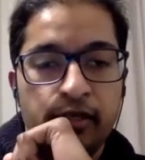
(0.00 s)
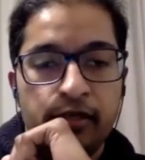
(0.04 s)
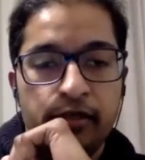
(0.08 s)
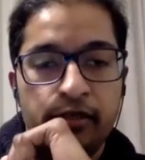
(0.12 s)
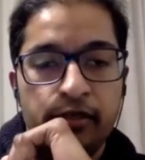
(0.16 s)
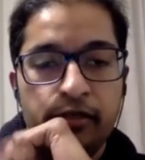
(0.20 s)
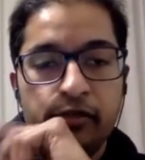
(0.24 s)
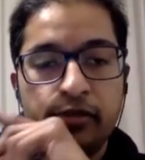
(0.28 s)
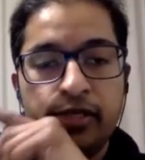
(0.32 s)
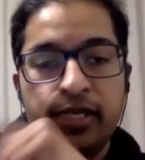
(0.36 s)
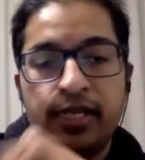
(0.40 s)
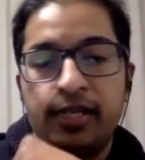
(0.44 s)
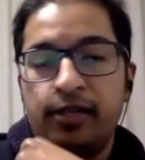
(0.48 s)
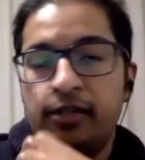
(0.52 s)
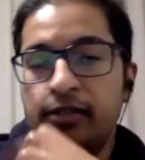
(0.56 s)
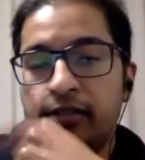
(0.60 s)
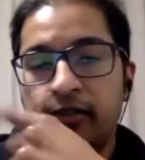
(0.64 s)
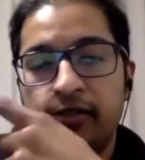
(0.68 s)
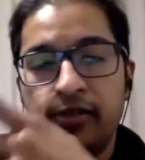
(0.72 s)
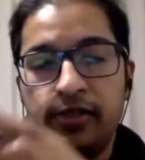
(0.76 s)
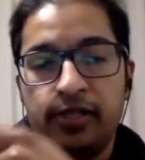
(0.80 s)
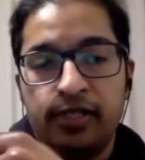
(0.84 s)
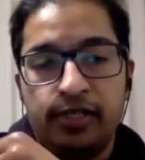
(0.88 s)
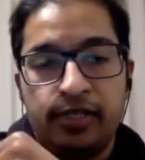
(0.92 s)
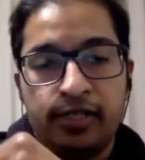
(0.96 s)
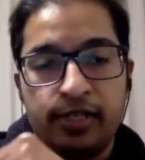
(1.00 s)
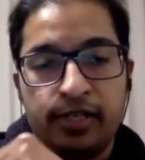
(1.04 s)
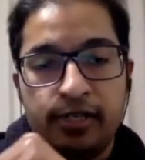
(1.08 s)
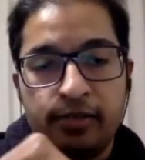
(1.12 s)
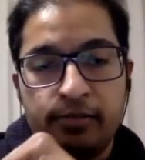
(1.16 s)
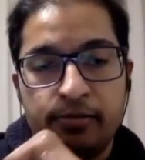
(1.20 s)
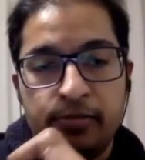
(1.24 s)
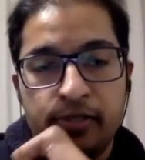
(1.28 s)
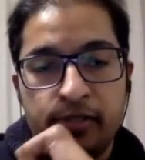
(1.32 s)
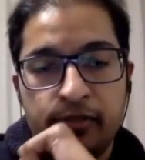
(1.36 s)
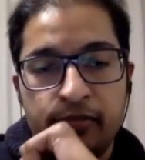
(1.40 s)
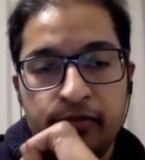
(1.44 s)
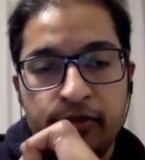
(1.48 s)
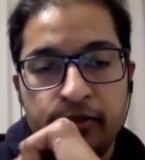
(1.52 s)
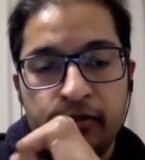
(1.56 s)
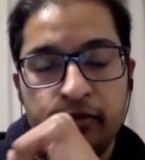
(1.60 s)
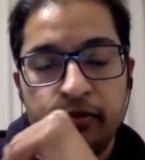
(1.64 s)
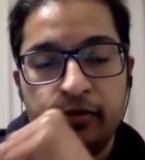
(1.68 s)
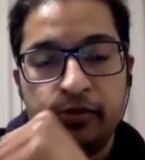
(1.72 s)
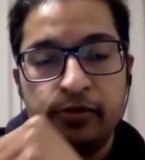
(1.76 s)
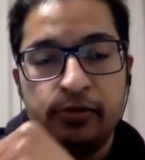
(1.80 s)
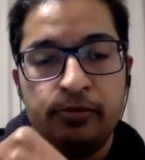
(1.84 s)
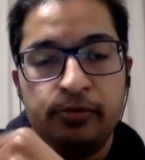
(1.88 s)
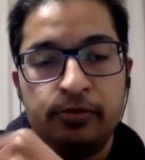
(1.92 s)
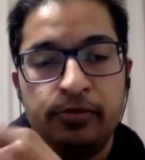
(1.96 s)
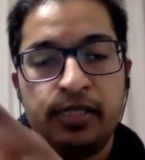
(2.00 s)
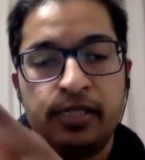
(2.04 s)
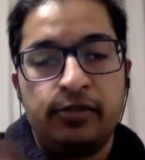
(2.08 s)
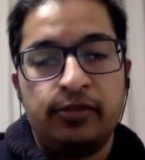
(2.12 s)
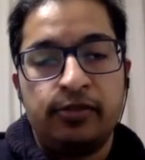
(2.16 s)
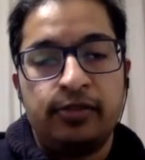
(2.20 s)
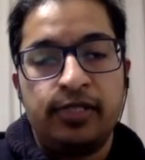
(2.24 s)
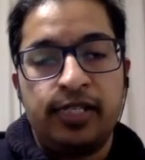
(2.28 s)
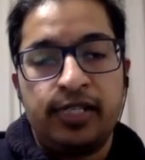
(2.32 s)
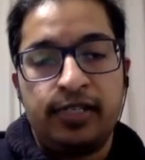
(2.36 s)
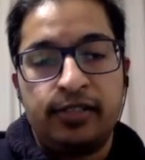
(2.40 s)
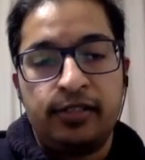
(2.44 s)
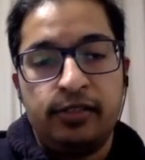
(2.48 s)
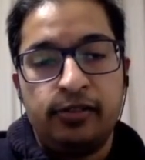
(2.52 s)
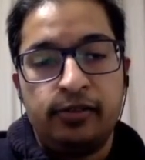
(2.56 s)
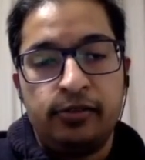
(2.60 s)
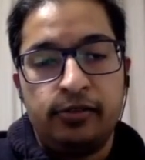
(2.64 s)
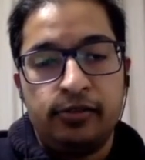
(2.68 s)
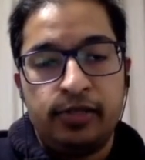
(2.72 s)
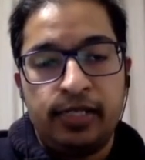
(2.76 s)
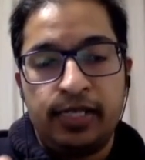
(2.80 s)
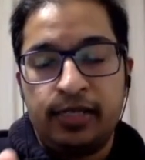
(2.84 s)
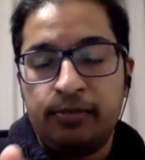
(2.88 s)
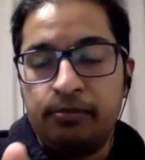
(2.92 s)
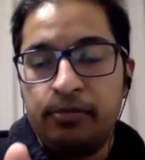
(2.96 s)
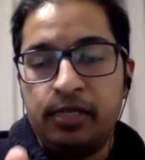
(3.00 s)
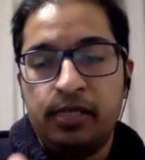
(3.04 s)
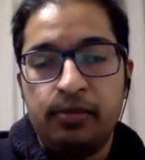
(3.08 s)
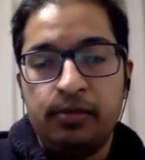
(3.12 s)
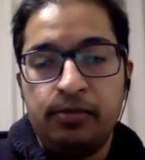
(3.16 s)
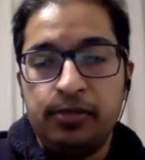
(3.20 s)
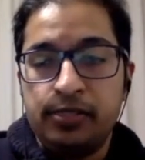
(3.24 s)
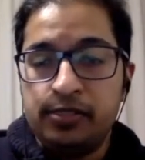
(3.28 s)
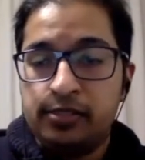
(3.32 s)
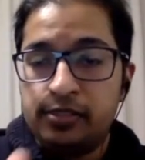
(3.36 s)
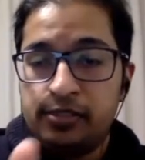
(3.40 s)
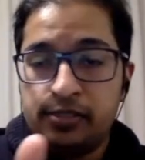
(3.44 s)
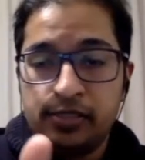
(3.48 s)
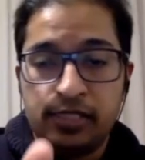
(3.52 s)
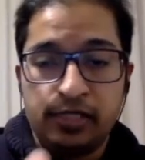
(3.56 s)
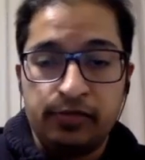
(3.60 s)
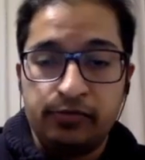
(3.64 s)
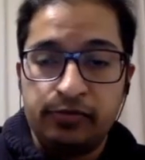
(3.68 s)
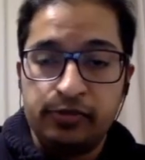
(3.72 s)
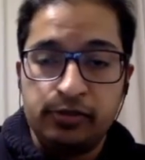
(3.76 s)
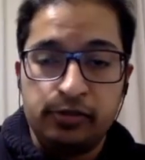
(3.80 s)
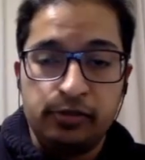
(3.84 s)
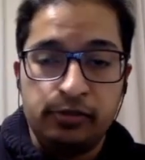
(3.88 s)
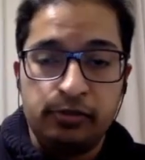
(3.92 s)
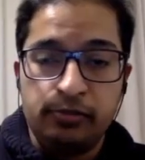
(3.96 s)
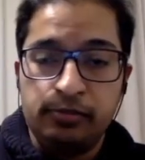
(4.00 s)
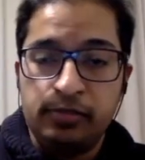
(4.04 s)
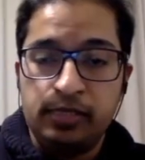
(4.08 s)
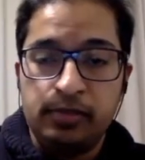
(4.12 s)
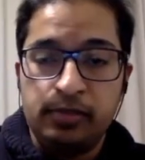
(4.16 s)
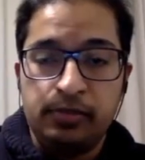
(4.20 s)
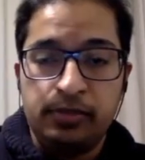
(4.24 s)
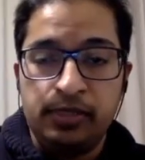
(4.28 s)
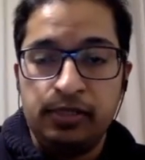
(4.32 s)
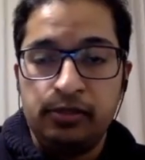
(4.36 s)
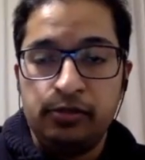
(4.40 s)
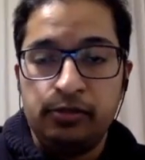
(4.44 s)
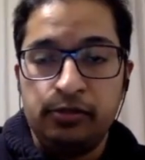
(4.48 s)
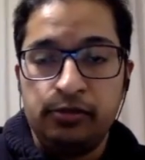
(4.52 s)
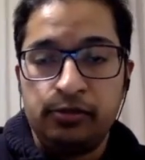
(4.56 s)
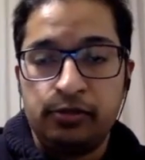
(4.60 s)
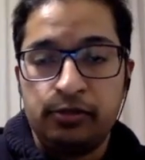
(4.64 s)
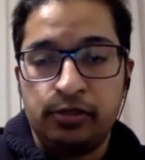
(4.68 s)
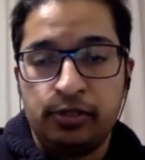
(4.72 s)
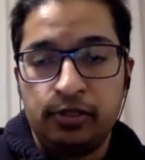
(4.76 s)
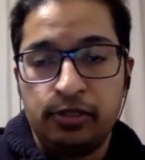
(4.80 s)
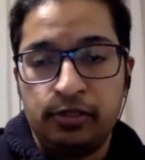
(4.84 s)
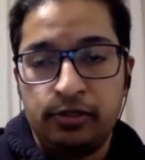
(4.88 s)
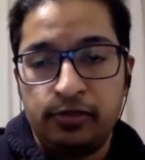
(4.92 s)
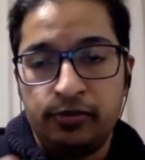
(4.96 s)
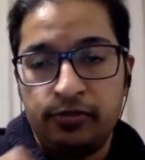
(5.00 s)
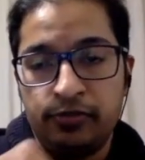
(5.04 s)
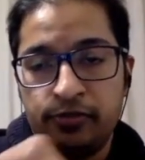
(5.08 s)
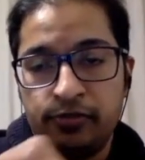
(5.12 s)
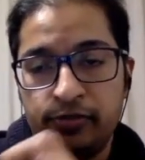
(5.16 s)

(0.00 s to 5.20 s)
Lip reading: You cannot create karma of your own because like maybe this afternoon maybe you thought of